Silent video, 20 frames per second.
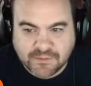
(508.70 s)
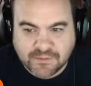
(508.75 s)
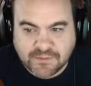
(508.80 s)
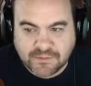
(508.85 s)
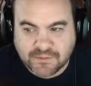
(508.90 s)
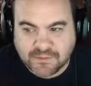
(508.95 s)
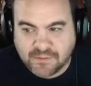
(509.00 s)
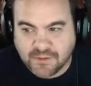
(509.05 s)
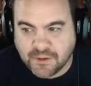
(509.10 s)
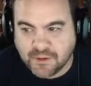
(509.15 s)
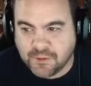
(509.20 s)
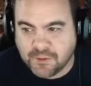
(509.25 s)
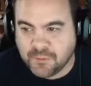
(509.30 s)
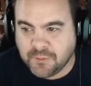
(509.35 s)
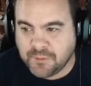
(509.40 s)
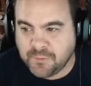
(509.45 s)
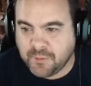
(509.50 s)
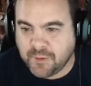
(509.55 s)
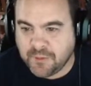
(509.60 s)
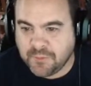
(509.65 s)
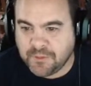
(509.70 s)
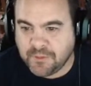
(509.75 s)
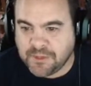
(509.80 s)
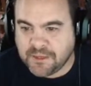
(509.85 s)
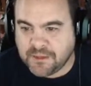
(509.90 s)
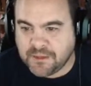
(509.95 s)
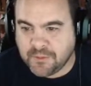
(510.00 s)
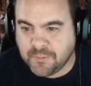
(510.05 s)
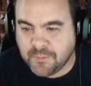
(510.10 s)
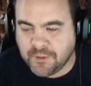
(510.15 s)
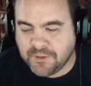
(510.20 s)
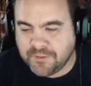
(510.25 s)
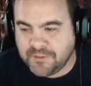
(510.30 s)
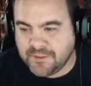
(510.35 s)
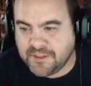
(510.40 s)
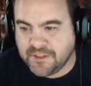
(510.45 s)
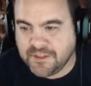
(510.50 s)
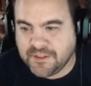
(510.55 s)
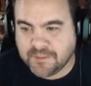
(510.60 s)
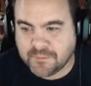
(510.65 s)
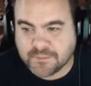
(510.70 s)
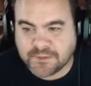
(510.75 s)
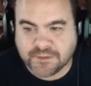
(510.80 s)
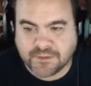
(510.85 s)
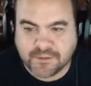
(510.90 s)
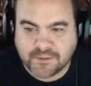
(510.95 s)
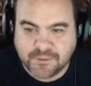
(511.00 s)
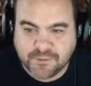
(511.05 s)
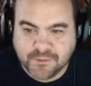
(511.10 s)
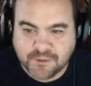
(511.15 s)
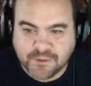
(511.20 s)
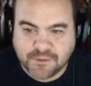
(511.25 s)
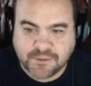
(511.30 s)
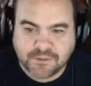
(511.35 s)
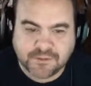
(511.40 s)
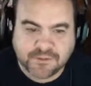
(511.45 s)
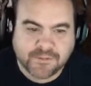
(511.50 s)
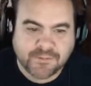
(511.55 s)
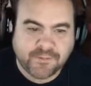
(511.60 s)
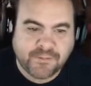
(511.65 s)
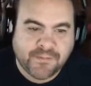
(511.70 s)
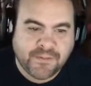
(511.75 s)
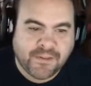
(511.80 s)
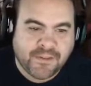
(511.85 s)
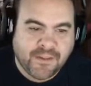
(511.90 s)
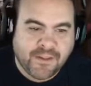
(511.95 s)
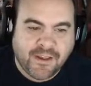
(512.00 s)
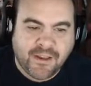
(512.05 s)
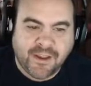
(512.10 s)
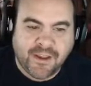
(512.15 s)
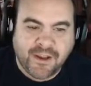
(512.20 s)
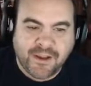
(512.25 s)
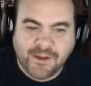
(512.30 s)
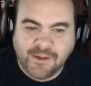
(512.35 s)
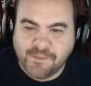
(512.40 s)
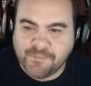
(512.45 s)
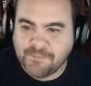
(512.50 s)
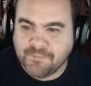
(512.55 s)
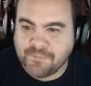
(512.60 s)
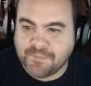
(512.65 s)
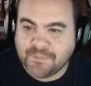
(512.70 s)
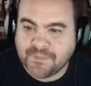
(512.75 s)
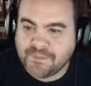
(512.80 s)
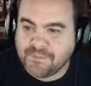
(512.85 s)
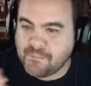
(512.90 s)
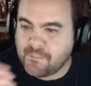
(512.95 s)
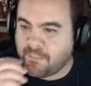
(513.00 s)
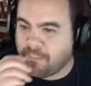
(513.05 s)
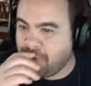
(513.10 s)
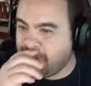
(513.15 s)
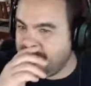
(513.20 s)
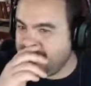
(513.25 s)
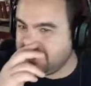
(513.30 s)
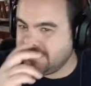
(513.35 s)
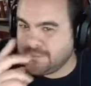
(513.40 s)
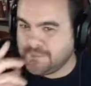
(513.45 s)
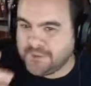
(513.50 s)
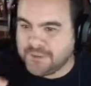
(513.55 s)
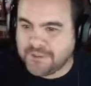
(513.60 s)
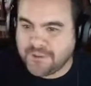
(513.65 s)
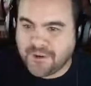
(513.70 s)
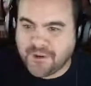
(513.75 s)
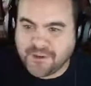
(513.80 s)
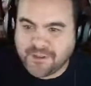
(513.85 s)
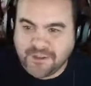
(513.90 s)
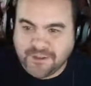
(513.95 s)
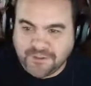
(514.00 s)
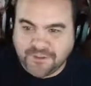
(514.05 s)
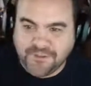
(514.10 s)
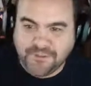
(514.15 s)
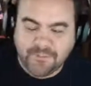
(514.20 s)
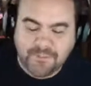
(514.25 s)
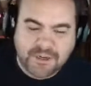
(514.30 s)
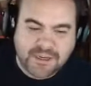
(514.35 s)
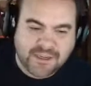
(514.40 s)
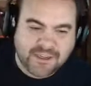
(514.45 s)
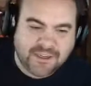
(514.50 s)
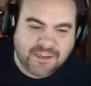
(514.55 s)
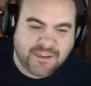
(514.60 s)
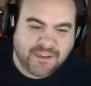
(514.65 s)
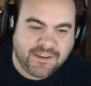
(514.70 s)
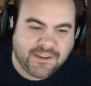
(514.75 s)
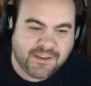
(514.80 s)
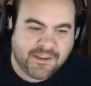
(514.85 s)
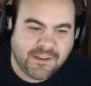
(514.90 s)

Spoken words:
Underwood probably kicked him off the team, so who knows? Brad's been talking to the media.